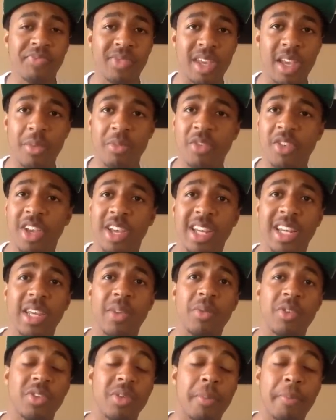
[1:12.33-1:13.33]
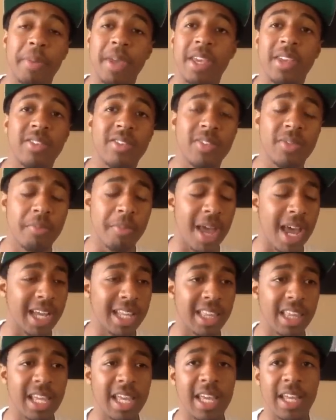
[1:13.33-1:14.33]
MJD was a beast
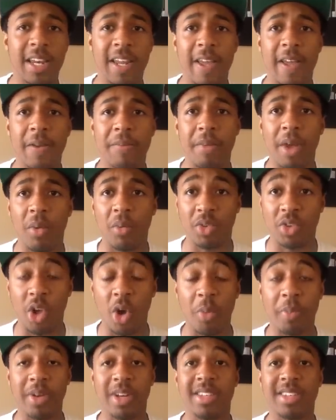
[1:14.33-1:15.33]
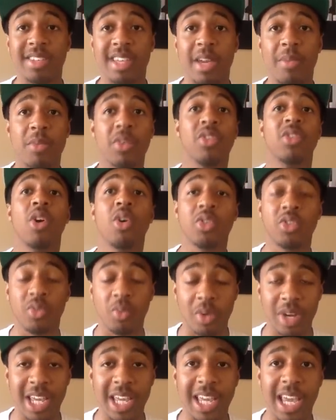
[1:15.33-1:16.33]
back then, and I was hoping the same results
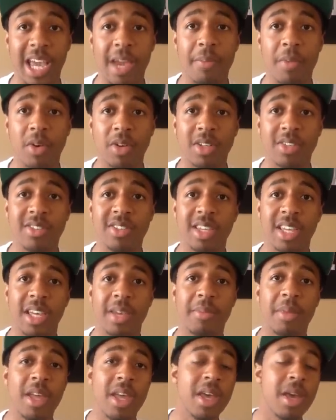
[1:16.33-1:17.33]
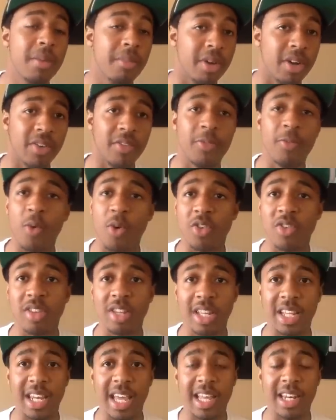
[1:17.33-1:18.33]
when he came on the team, but
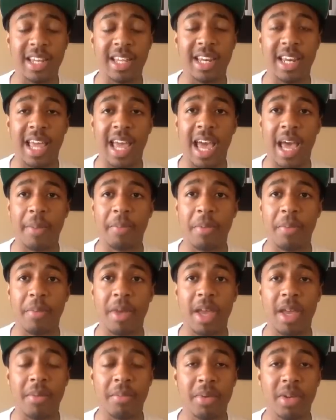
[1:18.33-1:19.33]
unfortunately that didn't happen, man.